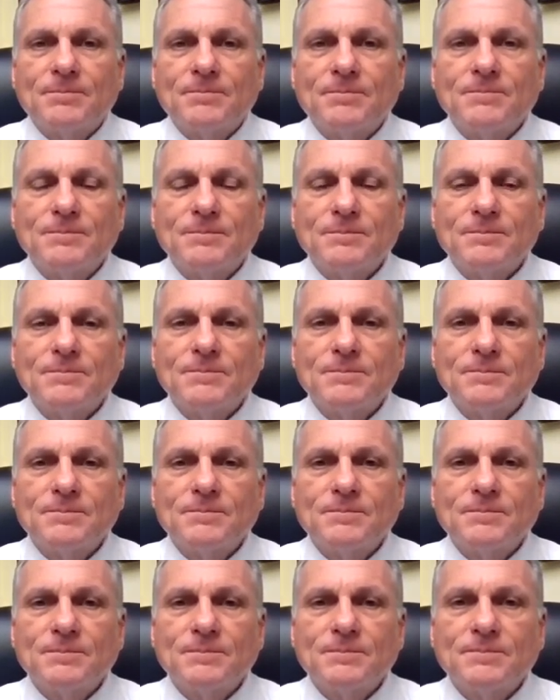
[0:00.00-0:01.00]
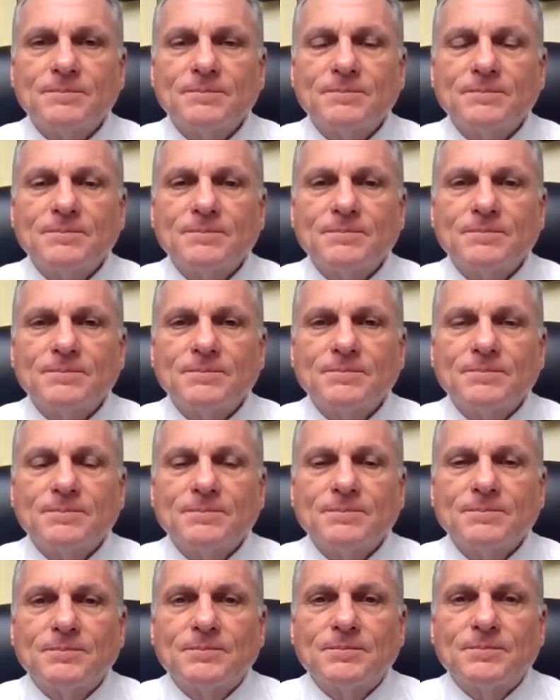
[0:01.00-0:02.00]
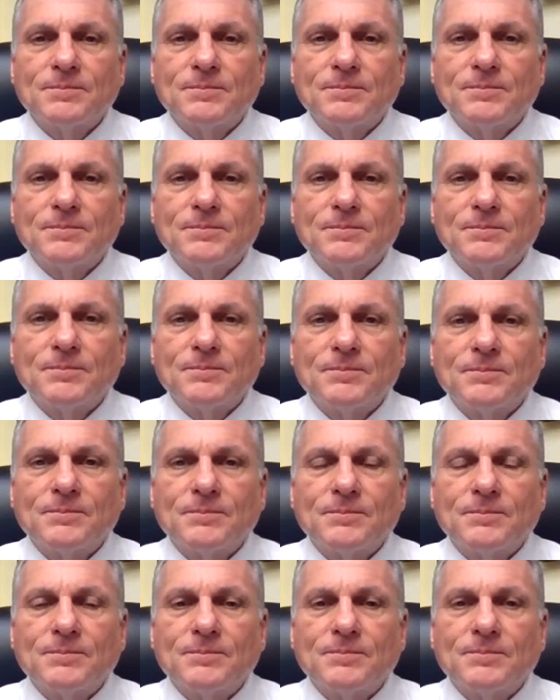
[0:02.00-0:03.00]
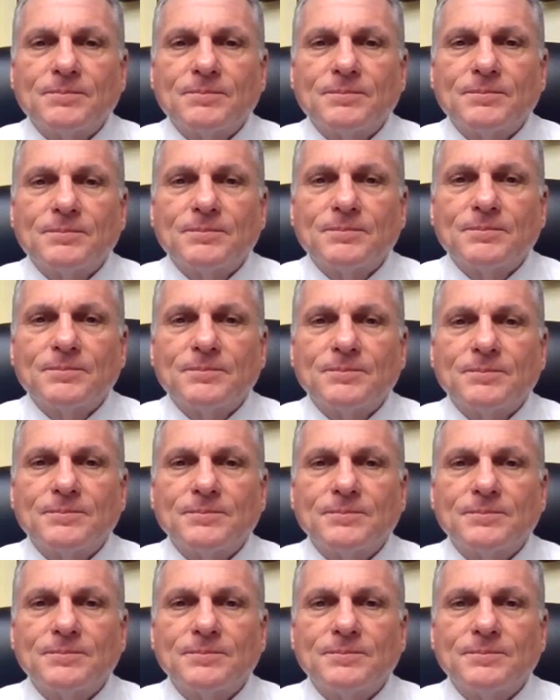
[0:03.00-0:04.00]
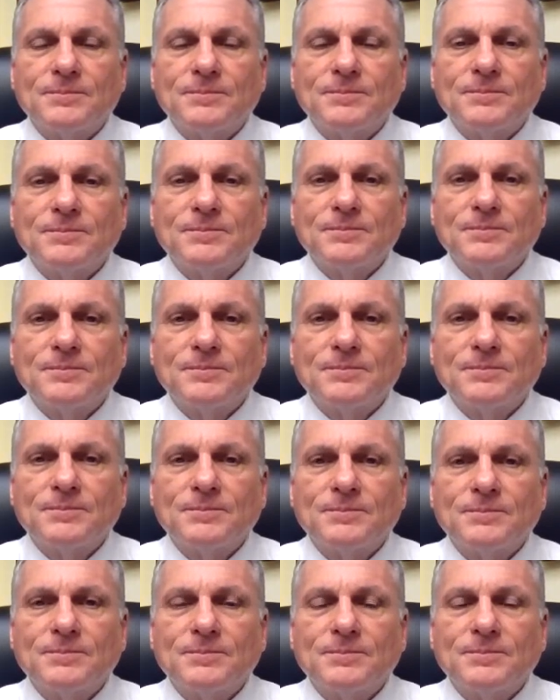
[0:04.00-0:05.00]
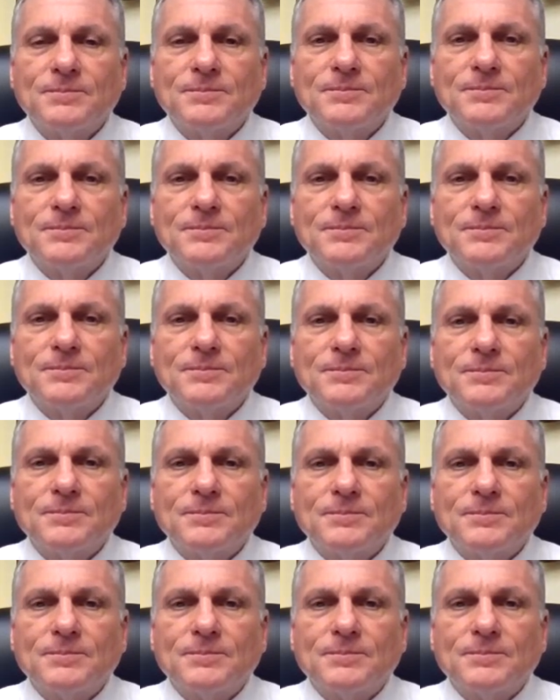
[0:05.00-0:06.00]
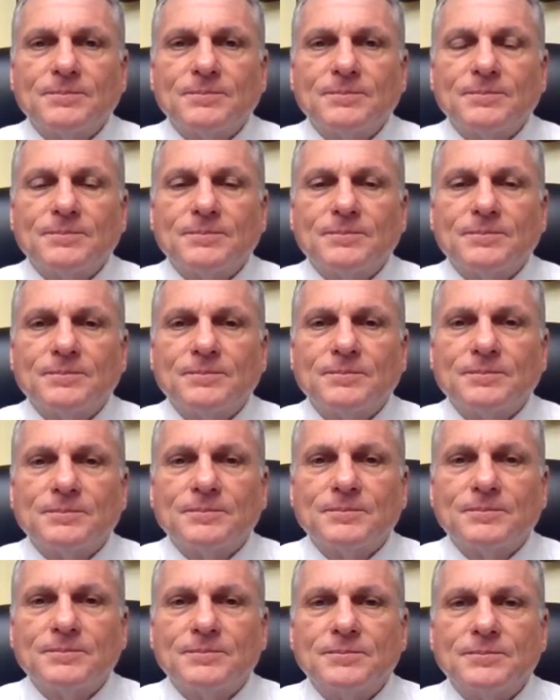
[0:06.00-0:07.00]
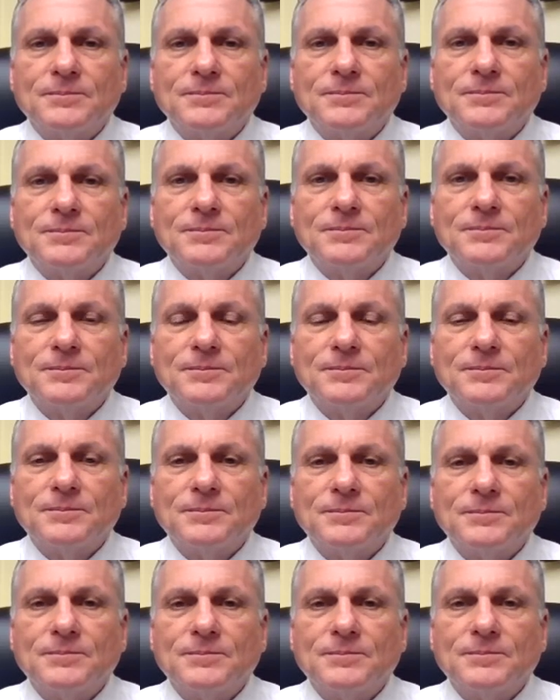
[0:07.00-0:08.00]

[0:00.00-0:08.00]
No words are spoken by the person on screen.